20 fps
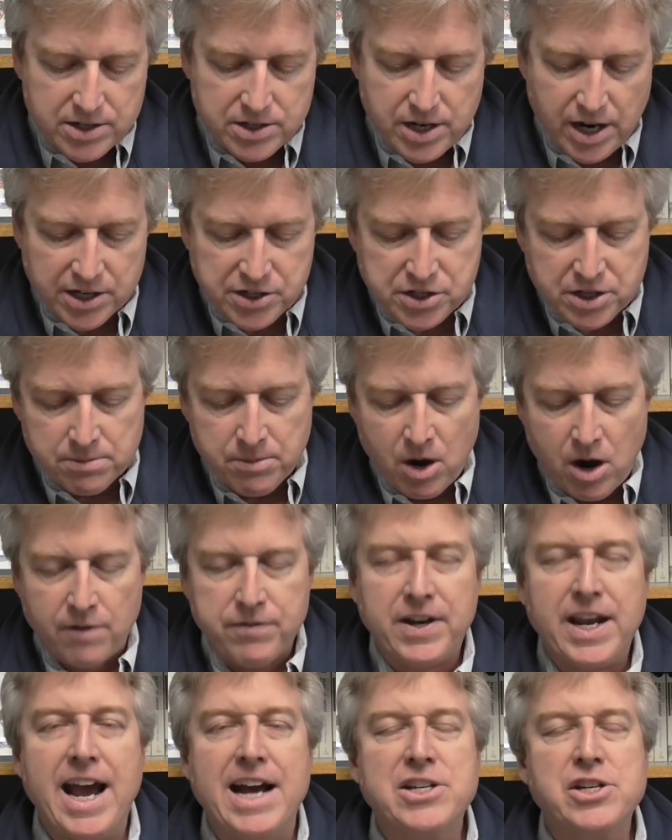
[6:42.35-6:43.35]
dust them
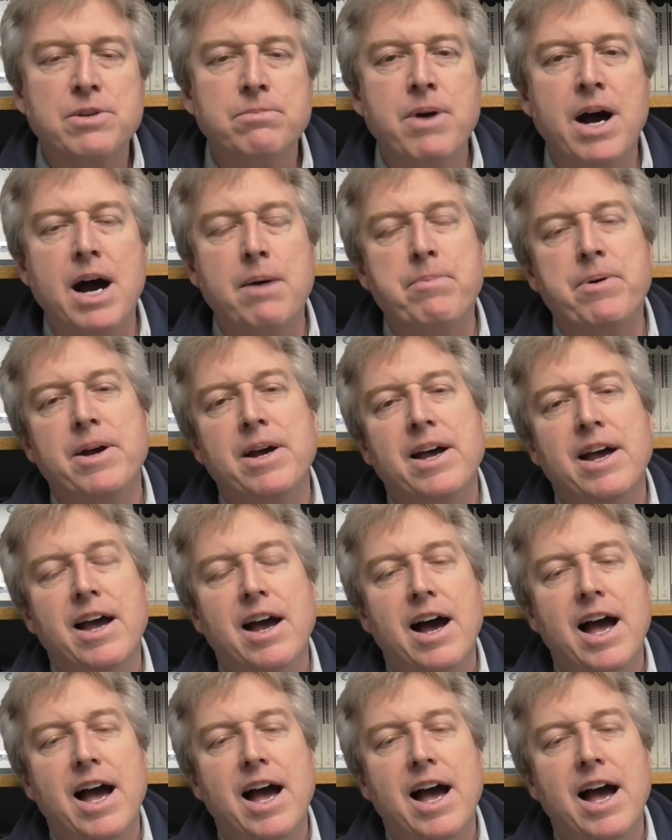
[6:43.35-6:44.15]
off, catch them up,